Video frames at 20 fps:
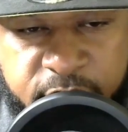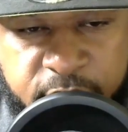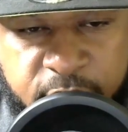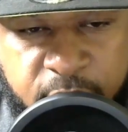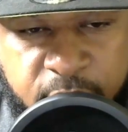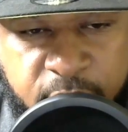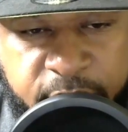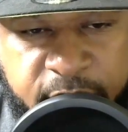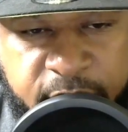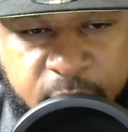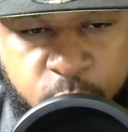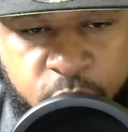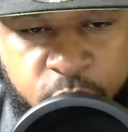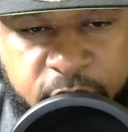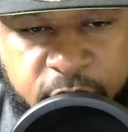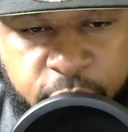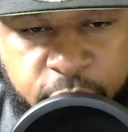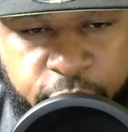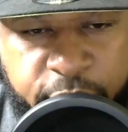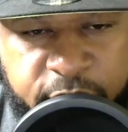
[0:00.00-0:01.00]
a number that would
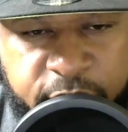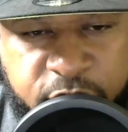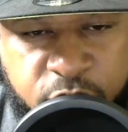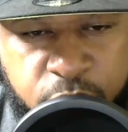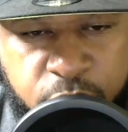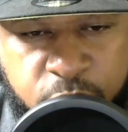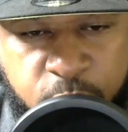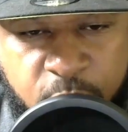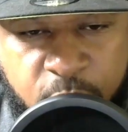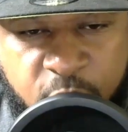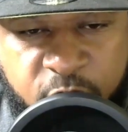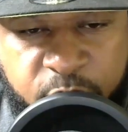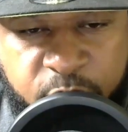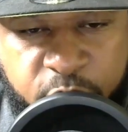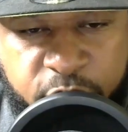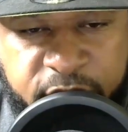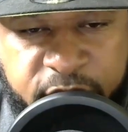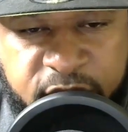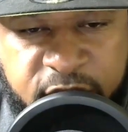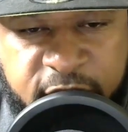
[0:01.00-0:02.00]
increase to
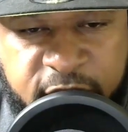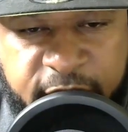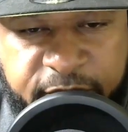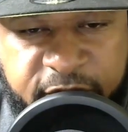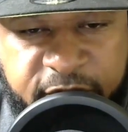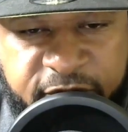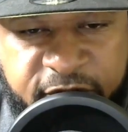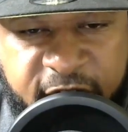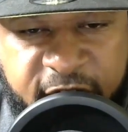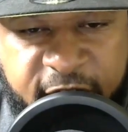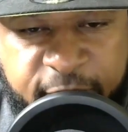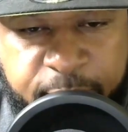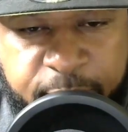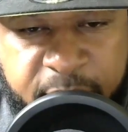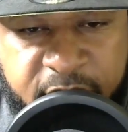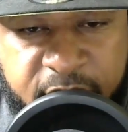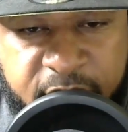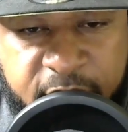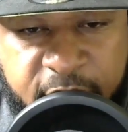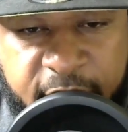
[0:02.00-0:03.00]
$12.75
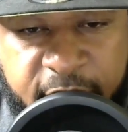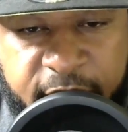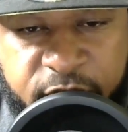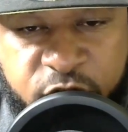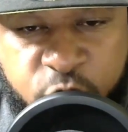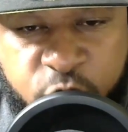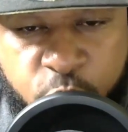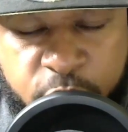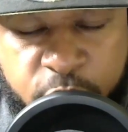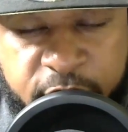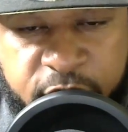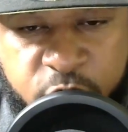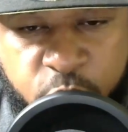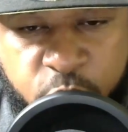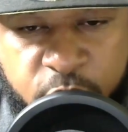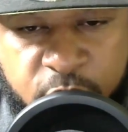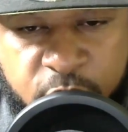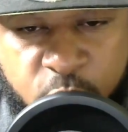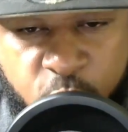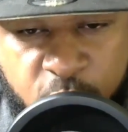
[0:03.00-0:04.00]
million in
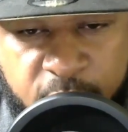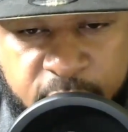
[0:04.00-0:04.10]
2021.